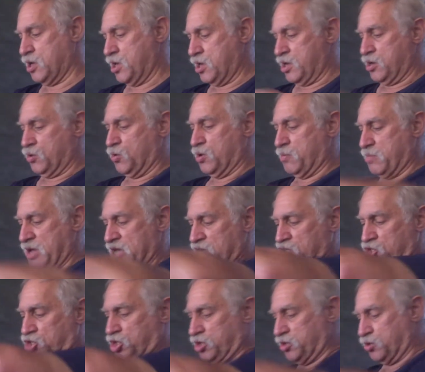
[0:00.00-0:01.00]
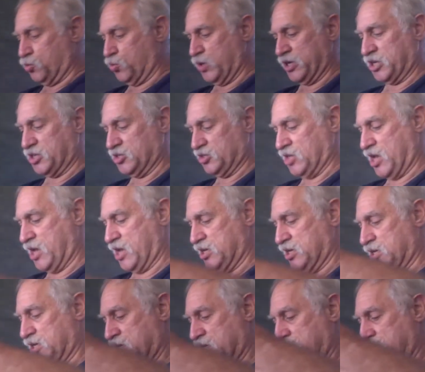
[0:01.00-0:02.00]
we make sure the wick is
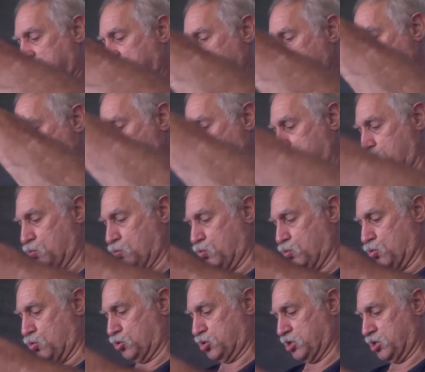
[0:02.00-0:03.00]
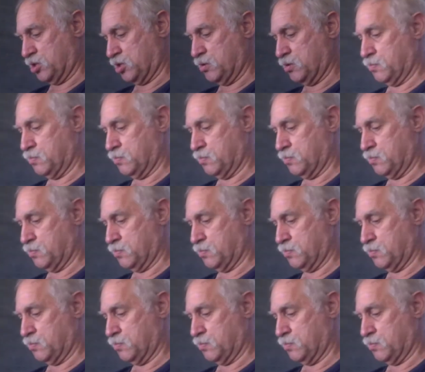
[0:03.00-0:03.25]
hanging into the water,